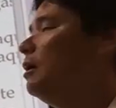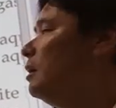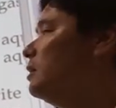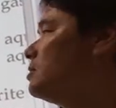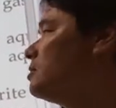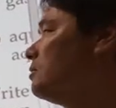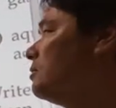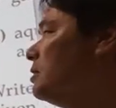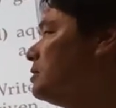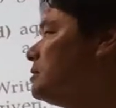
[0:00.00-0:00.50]

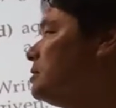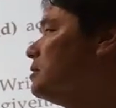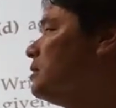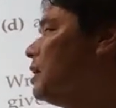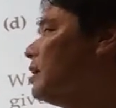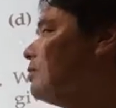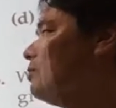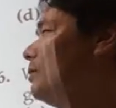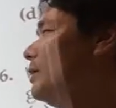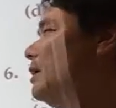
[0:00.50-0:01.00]
And so this is
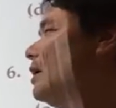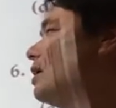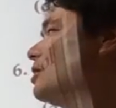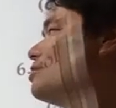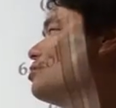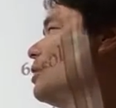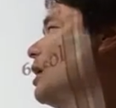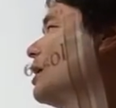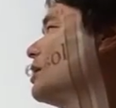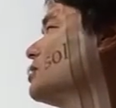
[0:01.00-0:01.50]
not a
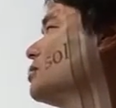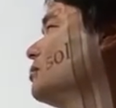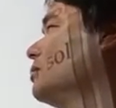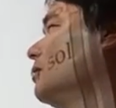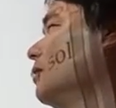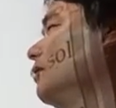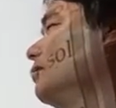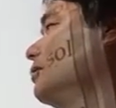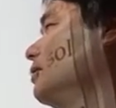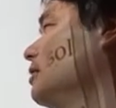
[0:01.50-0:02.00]
redox
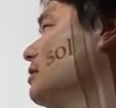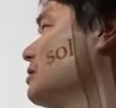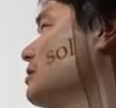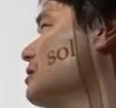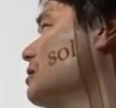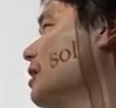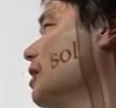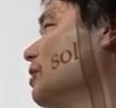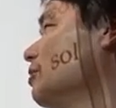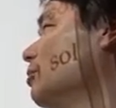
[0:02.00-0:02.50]
reaction. If
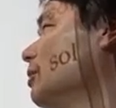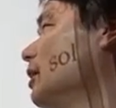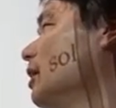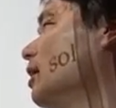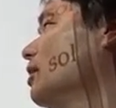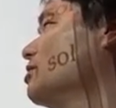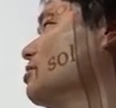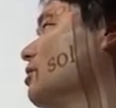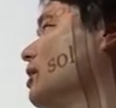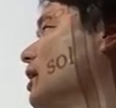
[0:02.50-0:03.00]
this is not a
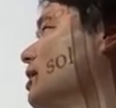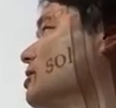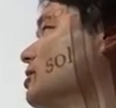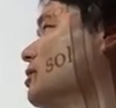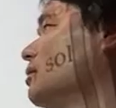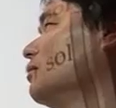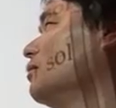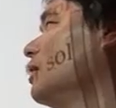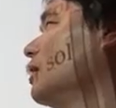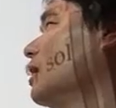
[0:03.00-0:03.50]
redox
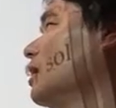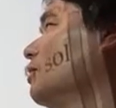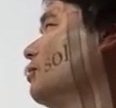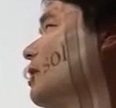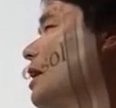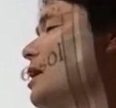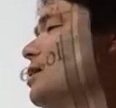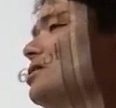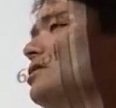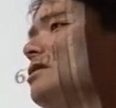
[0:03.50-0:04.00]
reaction, then what kind of
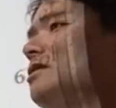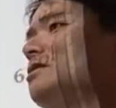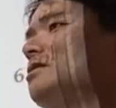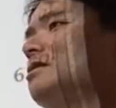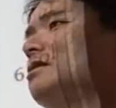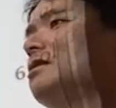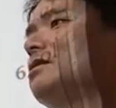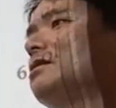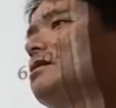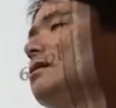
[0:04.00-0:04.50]
reaction
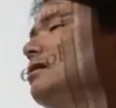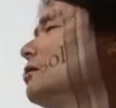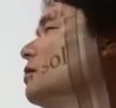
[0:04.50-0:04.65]
is this?